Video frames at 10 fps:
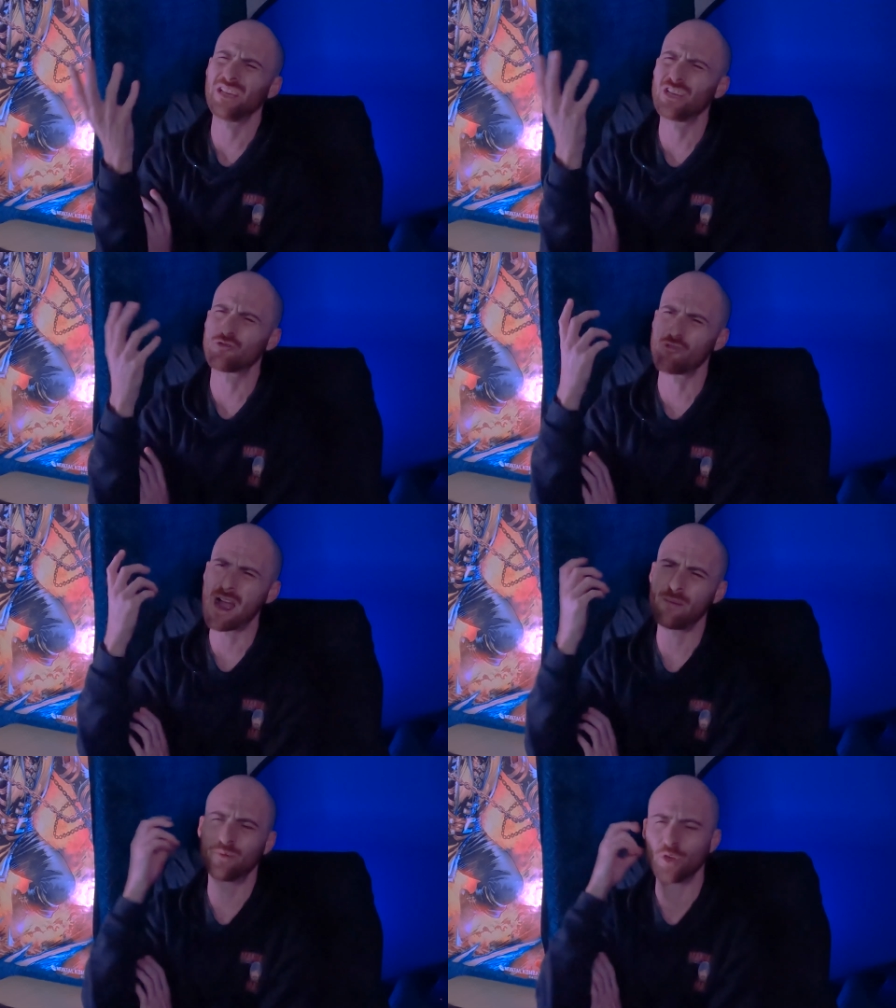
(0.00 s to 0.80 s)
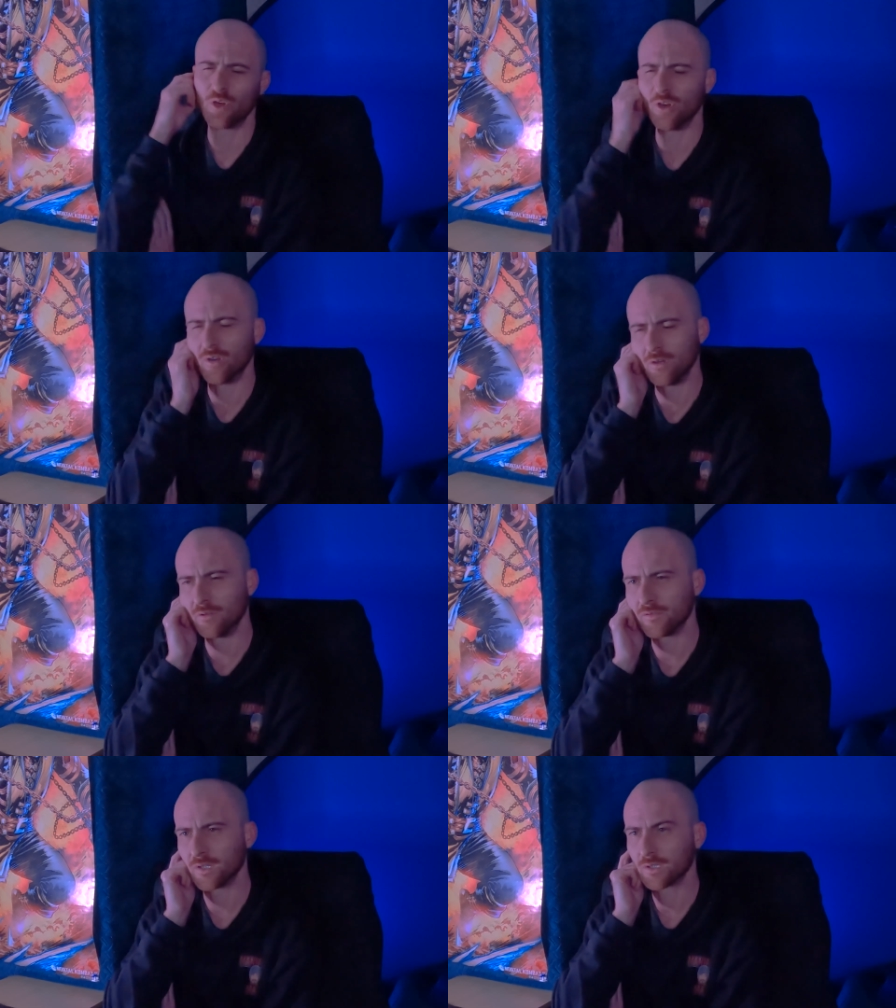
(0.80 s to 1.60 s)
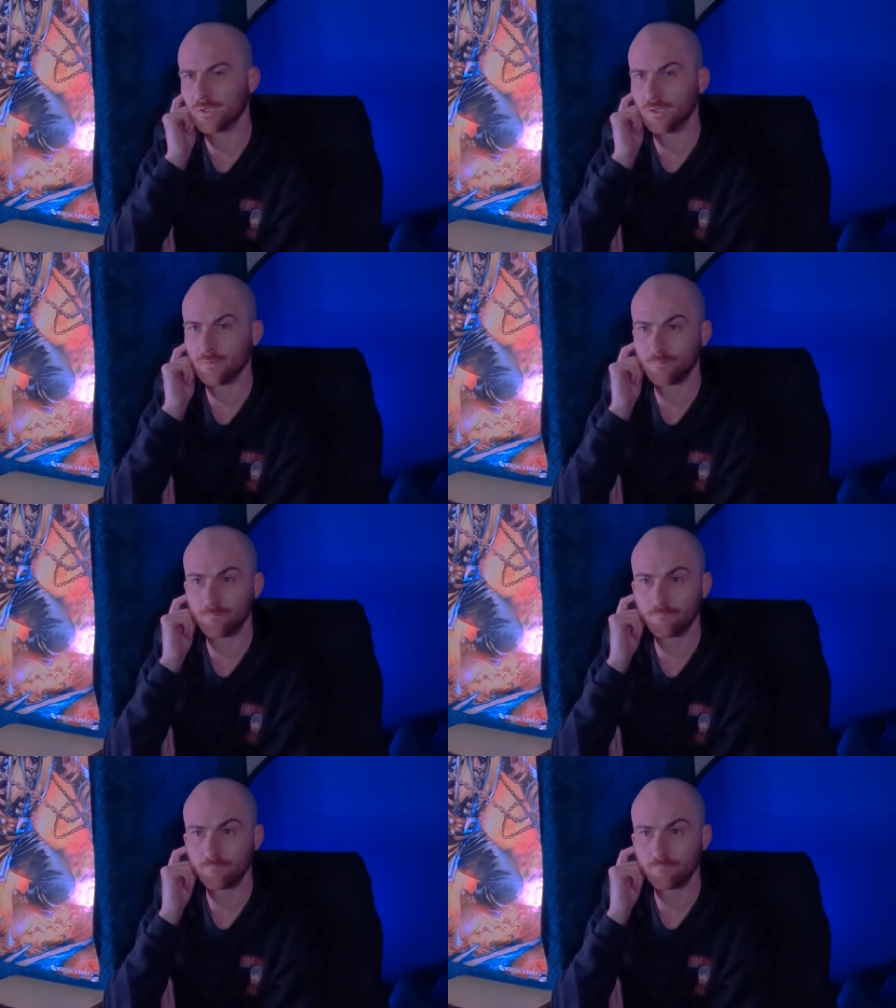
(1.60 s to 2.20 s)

he grabbed her. Oh, fucking hell.